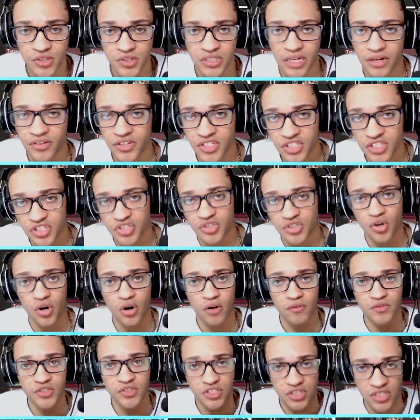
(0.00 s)
Now, this is
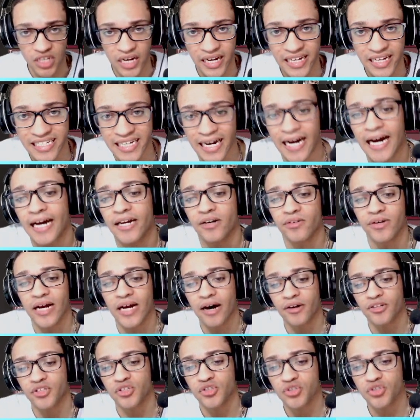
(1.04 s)
obviously a guide on how
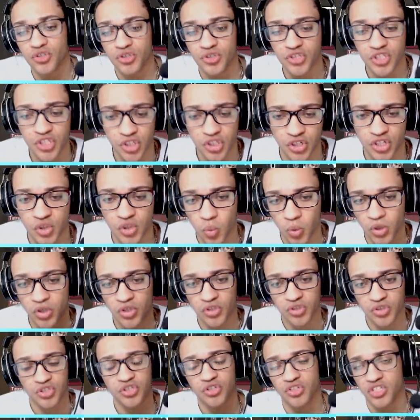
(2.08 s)
to use your utility and what your
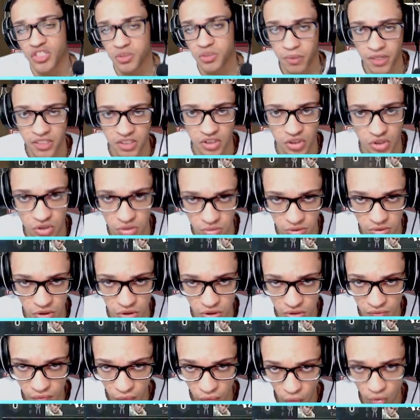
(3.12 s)
utility is best to be
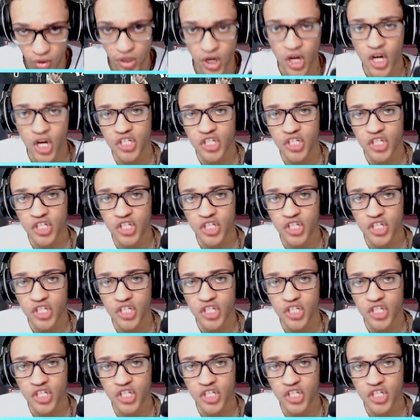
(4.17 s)
used for.